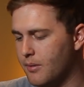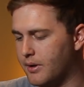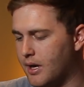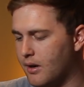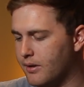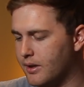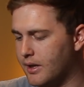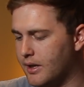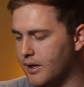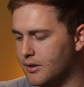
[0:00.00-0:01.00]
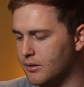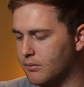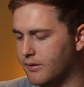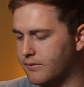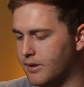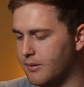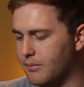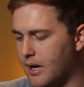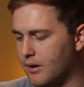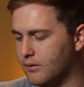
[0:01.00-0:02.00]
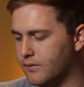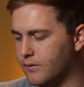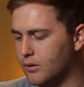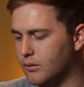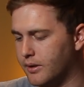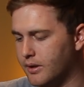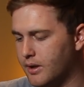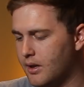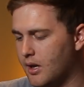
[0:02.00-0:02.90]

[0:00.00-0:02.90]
but how can I get to 1 frame back or forward?